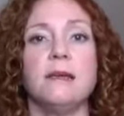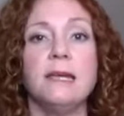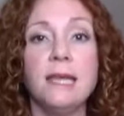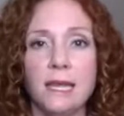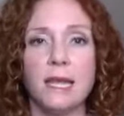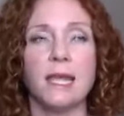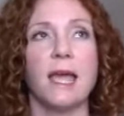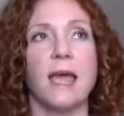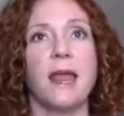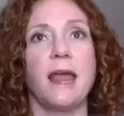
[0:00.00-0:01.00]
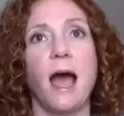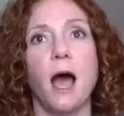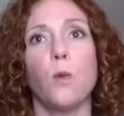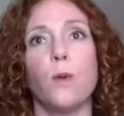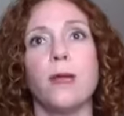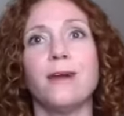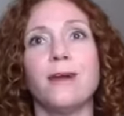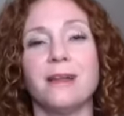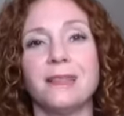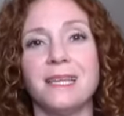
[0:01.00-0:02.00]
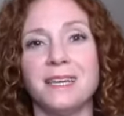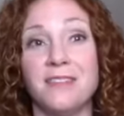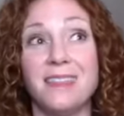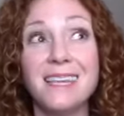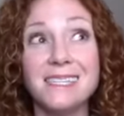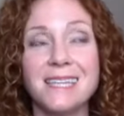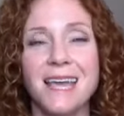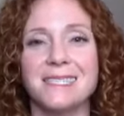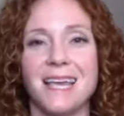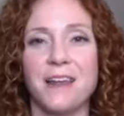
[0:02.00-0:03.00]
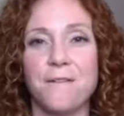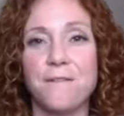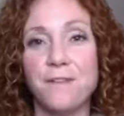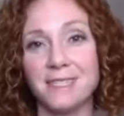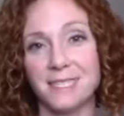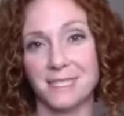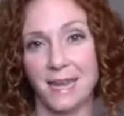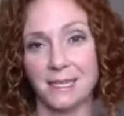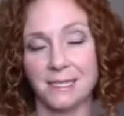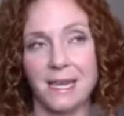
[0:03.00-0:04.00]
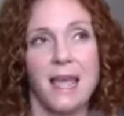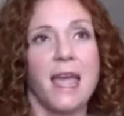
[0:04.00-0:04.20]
eating and how we live these days in a fed state,